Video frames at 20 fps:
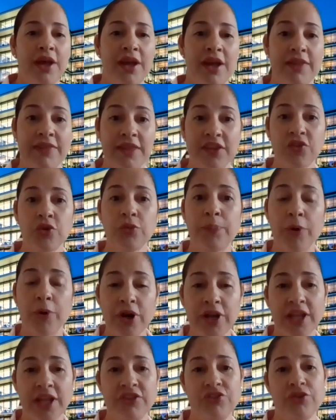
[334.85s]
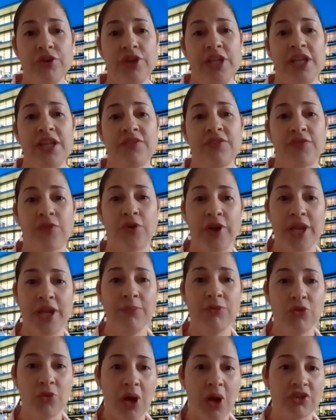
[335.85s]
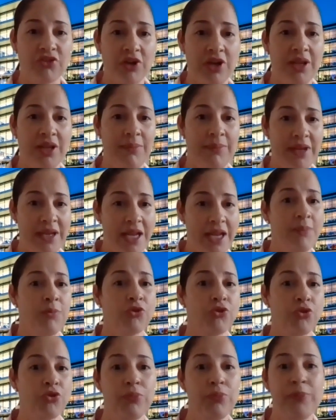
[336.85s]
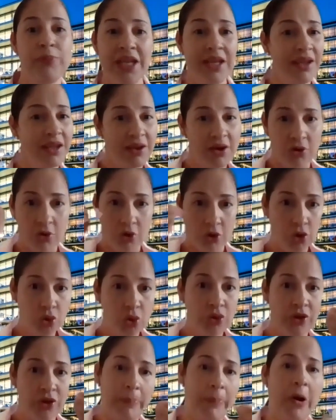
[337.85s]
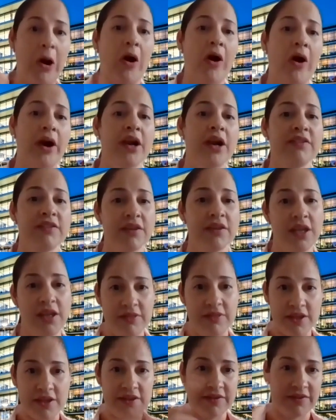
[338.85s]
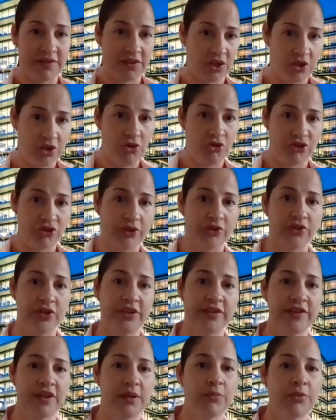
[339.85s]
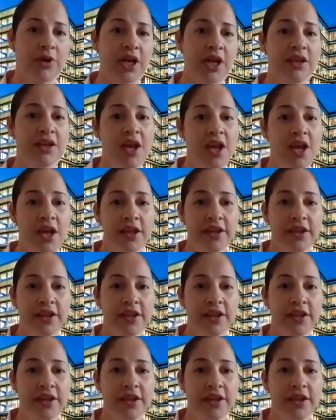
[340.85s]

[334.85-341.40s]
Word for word: uh, the support that you need for them to actually be able to be or do their part in this huge ecosystem, right?